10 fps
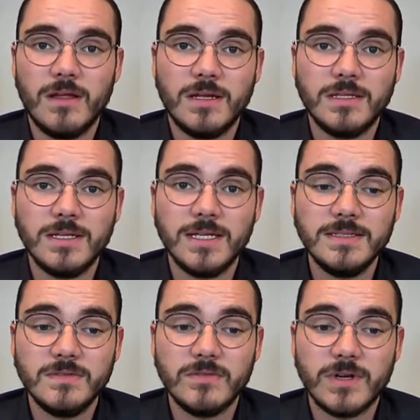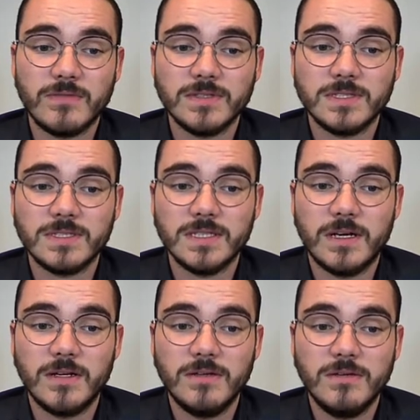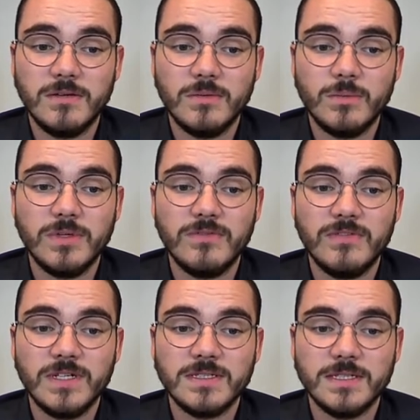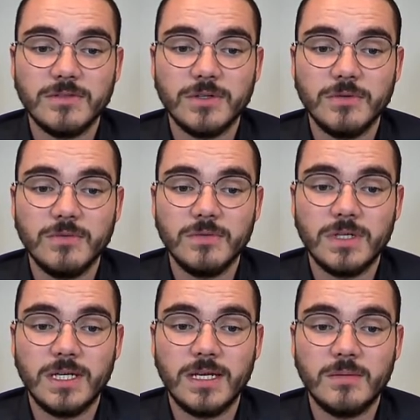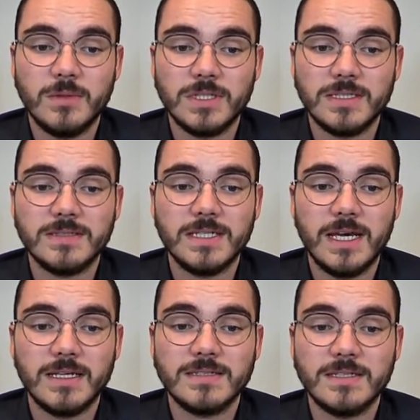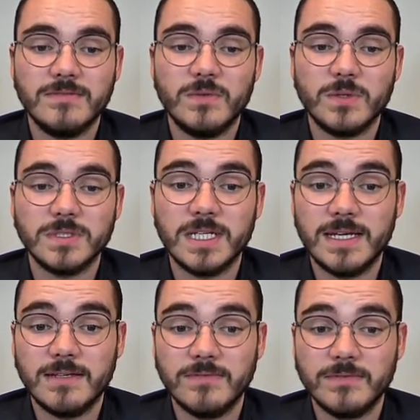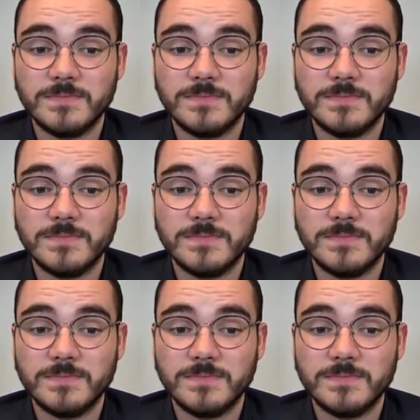In the case of the reference design, we have FIC0 enabled as an AXI4 slave.